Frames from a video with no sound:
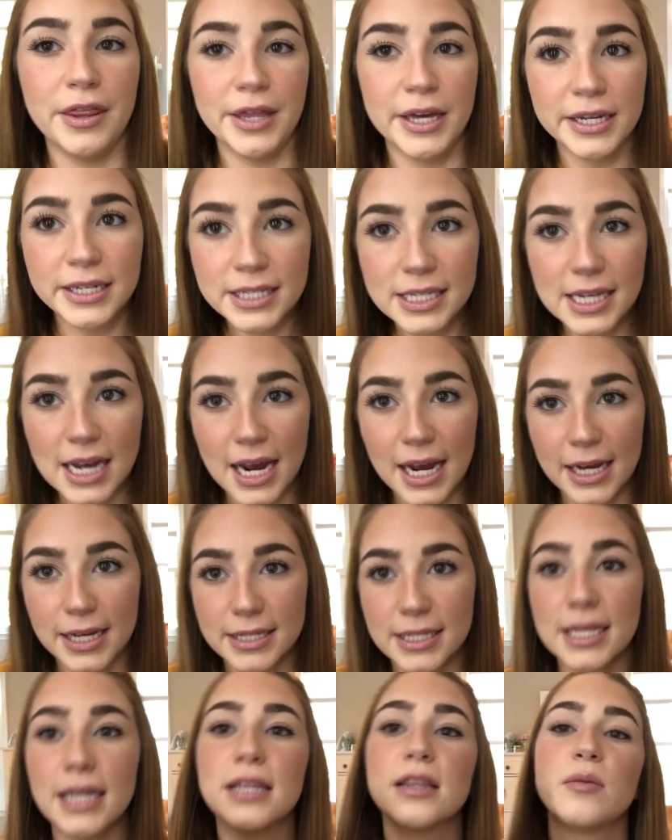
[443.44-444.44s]
This
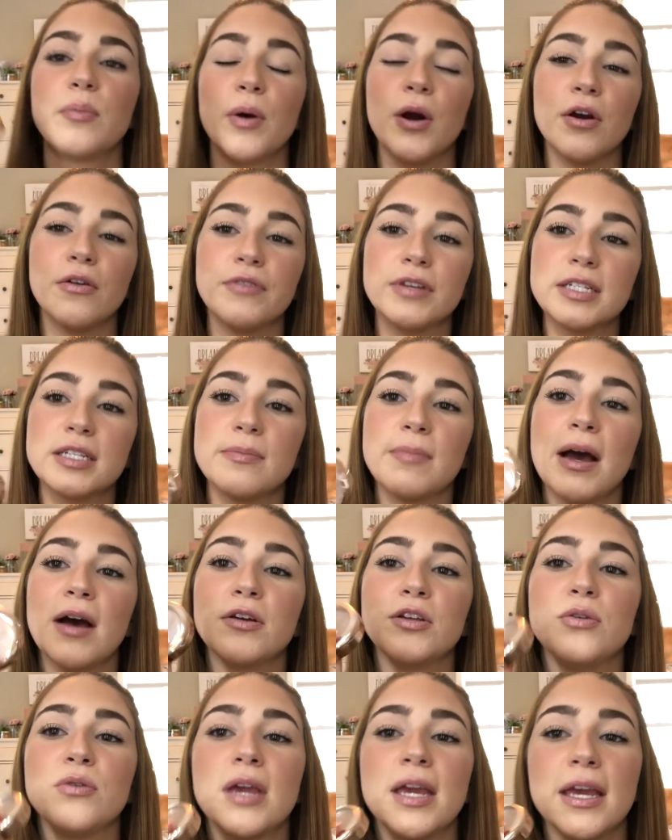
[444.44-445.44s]
has like the perfect
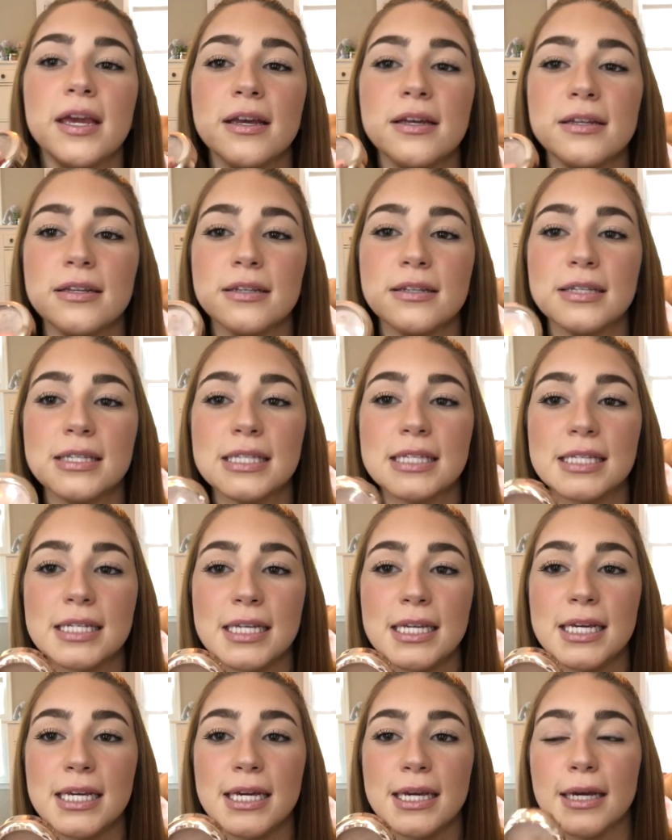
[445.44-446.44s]
amount. You can't
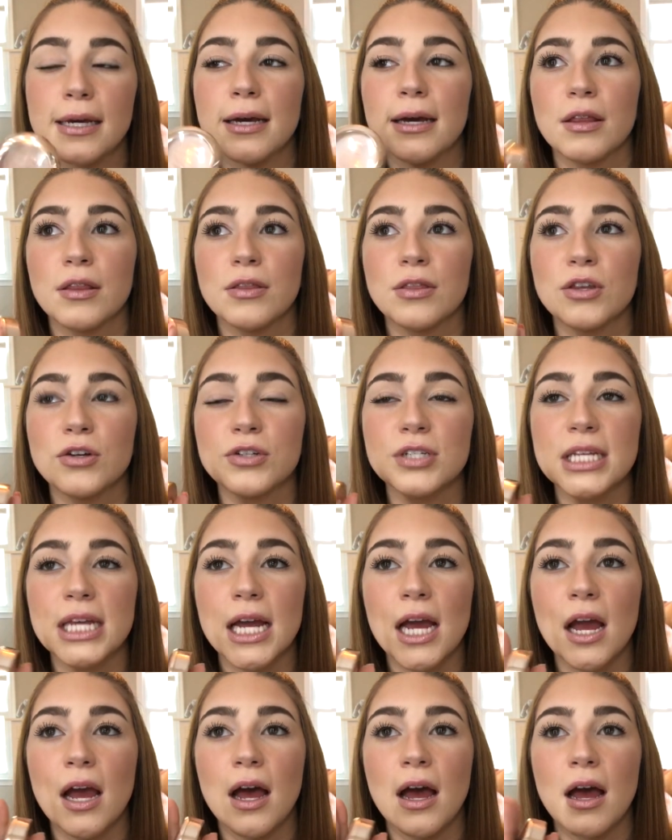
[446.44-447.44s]
see, there's
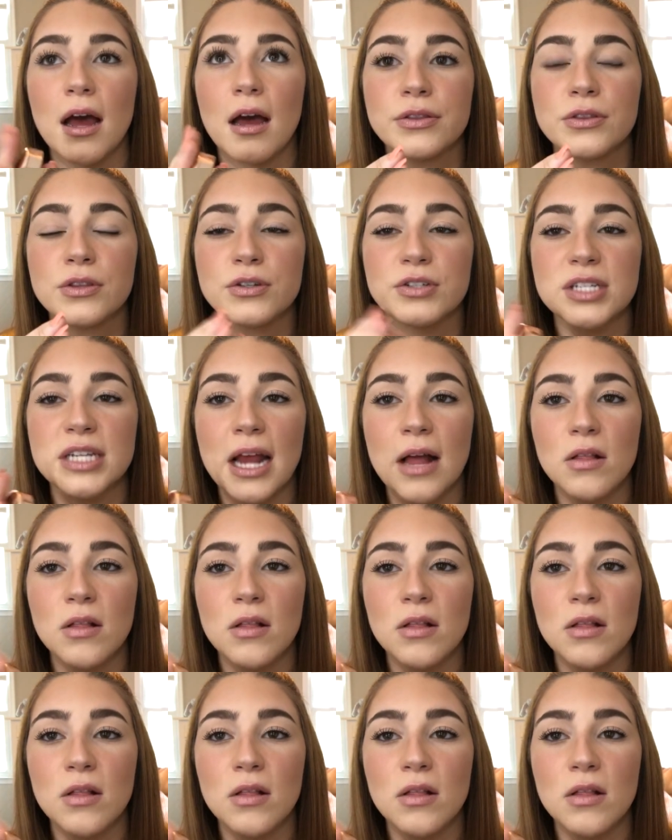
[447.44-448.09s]
an